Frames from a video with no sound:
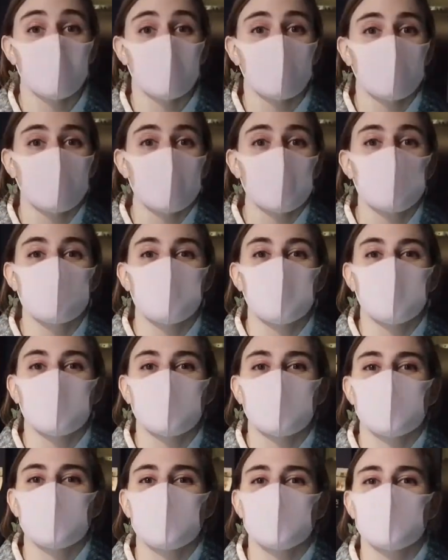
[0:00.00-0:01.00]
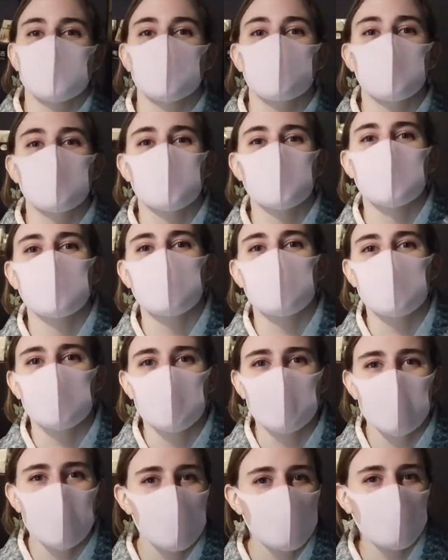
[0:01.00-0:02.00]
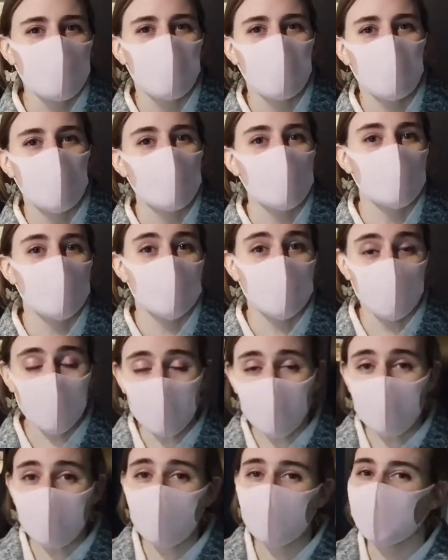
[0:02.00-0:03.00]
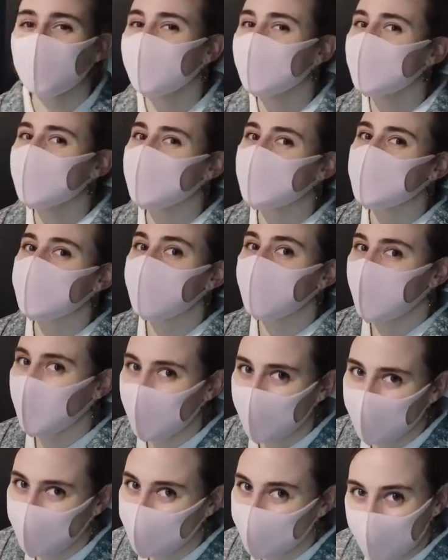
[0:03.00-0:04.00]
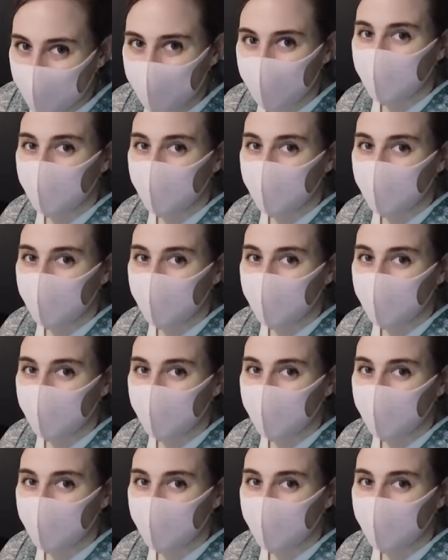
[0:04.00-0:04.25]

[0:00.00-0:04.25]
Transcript: Last but not least is the museum shop. While small, it is packed with